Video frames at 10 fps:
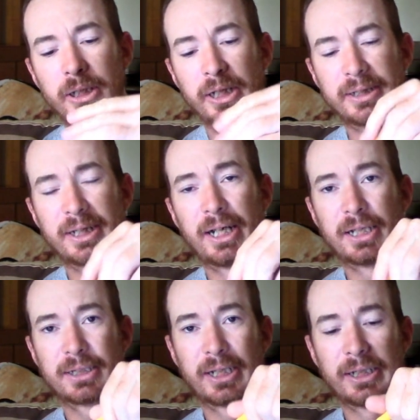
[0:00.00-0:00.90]
is it
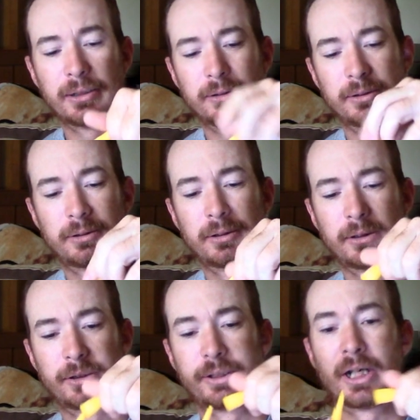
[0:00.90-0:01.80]
has a
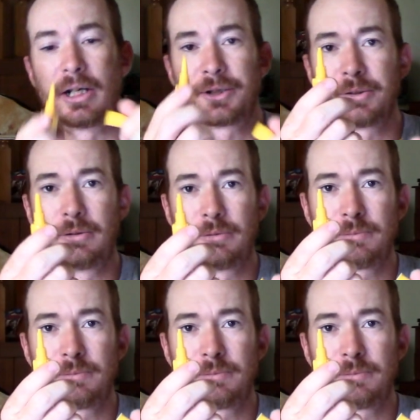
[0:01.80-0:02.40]
nozzle